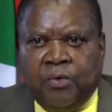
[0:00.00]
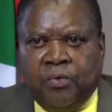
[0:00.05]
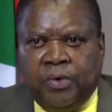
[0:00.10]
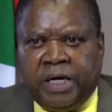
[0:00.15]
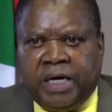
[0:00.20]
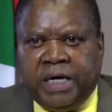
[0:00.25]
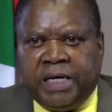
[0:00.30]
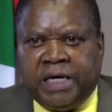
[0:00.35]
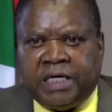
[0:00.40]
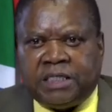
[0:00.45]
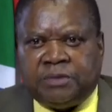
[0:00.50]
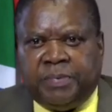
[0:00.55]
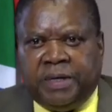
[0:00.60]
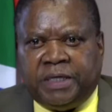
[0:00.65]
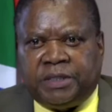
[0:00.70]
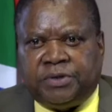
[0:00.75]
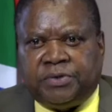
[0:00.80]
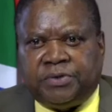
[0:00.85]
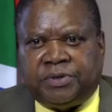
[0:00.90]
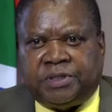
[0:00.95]
We can
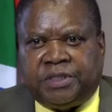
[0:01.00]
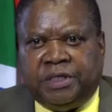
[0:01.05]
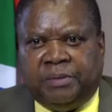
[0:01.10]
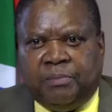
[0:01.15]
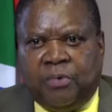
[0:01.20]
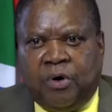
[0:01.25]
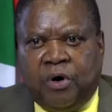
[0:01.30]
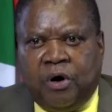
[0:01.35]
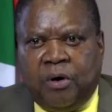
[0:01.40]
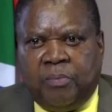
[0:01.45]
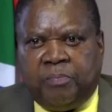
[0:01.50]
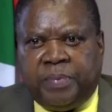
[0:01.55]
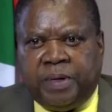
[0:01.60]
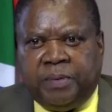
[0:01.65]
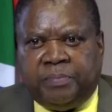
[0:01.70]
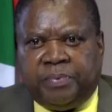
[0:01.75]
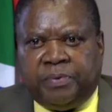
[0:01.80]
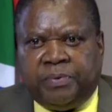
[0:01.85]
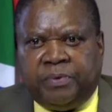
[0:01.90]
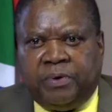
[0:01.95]
expect to see more
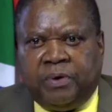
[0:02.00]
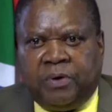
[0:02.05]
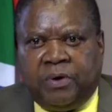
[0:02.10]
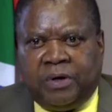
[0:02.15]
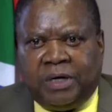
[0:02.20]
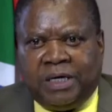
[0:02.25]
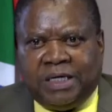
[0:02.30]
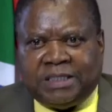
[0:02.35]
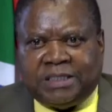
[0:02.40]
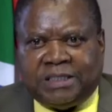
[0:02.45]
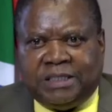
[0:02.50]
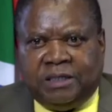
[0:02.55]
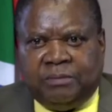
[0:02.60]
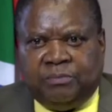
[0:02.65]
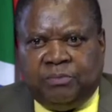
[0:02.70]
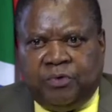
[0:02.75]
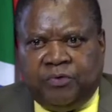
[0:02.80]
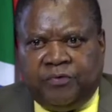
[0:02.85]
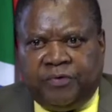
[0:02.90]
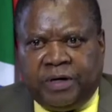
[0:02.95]
people lawlessly
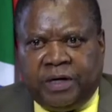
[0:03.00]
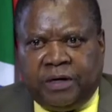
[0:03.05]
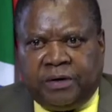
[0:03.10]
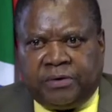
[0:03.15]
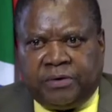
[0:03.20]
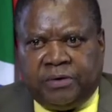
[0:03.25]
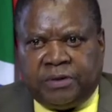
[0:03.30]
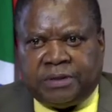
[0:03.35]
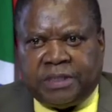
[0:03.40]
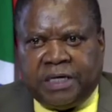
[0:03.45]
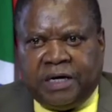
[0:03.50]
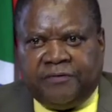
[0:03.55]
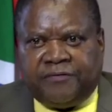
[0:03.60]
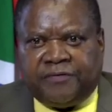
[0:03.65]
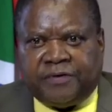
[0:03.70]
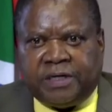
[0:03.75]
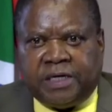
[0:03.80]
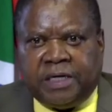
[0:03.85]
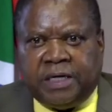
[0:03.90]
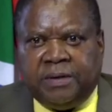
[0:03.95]
moving across
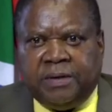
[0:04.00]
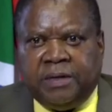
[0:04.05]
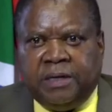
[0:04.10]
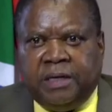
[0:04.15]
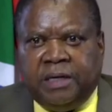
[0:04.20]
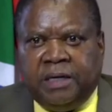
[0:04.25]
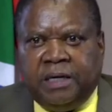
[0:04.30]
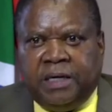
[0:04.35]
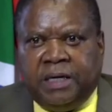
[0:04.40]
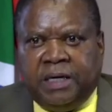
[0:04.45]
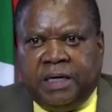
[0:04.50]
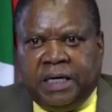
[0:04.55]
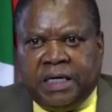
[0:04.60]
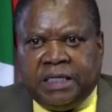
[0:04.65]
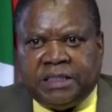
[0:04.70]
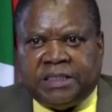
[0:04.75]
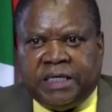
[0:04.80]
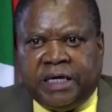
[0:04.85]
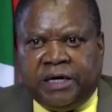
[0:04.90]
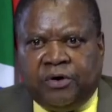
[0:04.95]
Africa
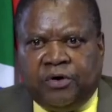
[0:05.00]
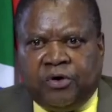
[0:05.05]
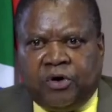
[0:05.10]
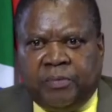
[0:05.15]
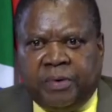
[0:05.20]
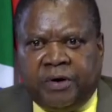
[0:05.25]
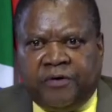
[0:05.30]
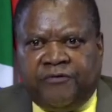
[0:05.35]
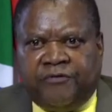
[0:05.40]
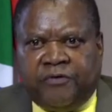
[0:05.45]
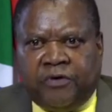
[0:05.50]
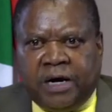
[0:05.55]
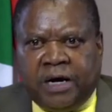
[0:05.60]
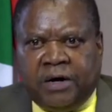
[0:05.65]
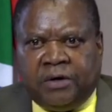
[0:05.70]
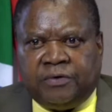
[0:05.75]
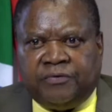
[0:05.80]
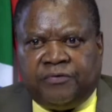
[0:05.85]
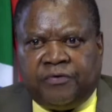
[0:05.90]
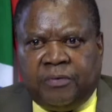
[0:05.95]
as the economic
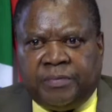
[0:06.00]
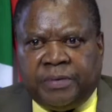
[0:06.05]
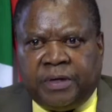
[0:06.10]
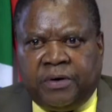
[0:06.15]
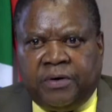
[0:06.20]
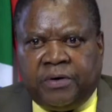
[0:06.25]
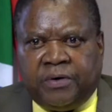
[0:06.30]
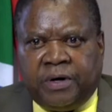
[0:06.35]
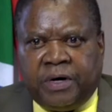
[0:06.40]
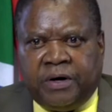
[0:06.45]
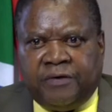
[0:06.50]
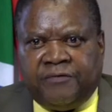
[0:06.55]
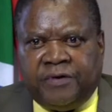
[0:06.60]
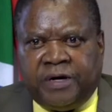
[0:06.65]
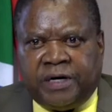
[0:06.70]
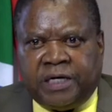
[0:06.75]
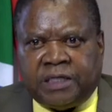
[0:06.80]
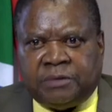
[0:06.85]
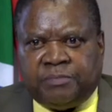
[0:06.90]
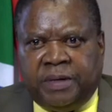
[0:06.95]
fallout from the
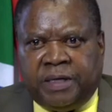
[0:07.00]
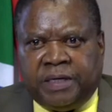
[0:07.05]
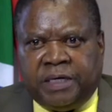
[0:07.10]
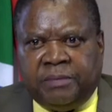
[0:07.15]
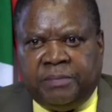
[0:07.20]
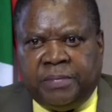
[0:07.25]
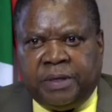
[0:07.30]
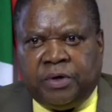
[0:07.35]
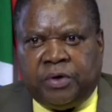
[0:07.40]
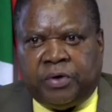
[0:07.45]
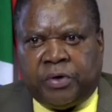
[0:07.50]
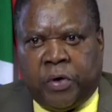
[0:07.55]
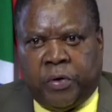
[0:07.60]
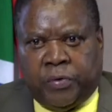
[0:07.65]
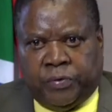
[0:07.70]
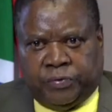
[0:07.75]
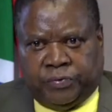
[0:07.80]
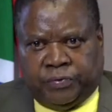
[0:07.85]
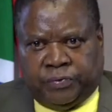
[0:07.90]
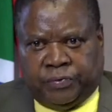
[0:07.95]
coronavirus pandemic
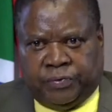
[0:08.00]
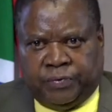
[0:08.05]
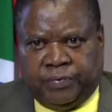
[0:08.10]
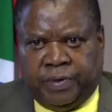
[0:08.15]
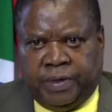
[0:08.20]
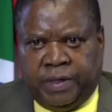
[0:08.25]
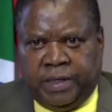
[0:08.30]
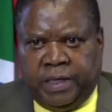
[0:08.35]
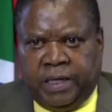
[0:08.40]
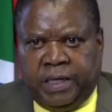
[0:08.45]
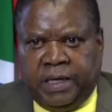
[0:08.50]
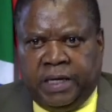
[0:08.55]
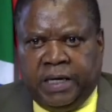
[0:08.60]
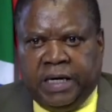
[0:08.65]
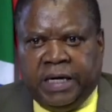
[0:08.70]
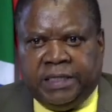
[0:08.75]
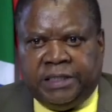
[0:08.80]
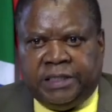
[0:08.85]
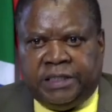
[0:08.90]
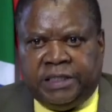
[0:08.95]
grows.
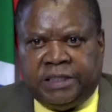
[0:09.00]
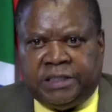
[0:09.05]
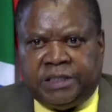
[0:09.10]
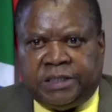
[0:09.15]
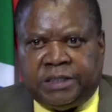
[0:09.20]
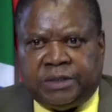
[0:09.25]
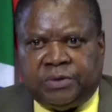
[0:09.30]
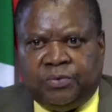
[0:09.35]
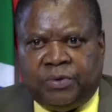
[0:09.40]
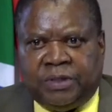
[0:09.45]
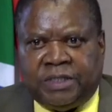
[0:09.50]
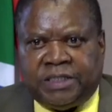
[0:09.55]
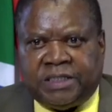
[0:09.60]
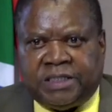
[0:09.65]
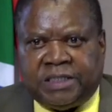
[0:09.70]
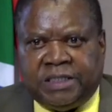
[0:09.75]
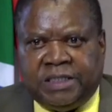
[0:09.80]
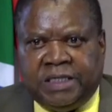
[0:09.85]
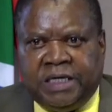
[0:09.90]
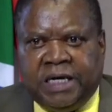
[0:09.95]
And this will
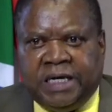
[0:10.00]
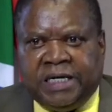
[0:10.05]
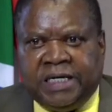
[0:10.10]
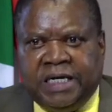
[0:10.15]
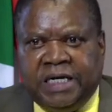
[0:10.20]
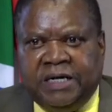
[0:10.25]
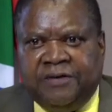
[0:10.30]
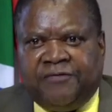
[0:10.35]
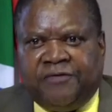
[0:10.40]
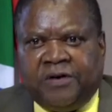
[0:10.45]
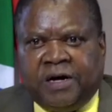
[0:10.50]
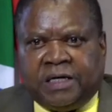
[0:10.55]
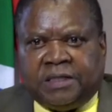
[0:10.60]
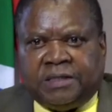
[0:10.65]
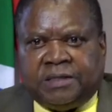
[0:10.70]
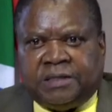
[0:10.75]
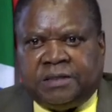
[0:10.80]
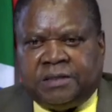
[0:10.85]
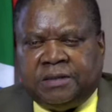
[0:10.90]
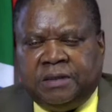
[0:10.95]
see an
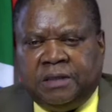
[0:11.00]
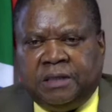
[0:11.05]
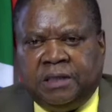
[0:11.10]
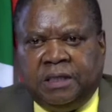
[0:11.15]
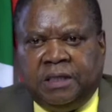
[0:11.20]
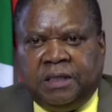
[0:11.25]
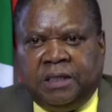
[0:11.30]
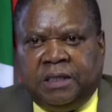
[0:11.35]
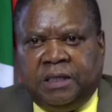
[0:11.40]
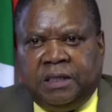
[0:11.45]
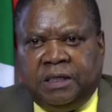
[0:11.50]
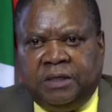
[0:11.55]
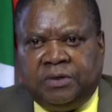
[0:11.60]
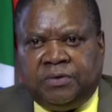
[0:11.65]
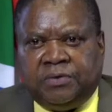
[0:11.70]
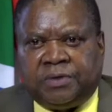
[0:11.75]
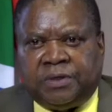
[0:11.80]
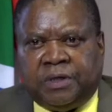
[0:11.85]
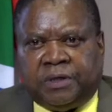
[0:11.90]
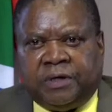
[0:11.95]
influx
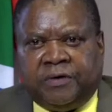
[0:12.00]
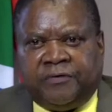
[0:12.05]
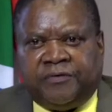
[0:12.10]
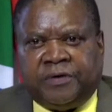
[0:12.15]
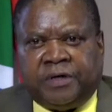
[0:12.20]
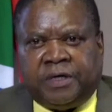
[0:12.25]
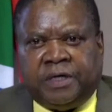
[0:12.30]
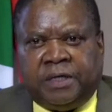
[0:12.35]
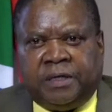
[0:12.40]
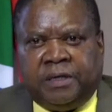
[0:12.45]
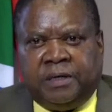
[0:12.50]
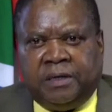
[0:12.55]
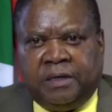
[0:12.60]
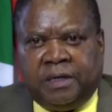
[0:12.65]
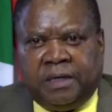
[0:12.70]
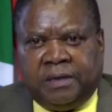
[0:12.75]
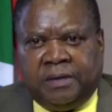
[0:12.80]
into South Africa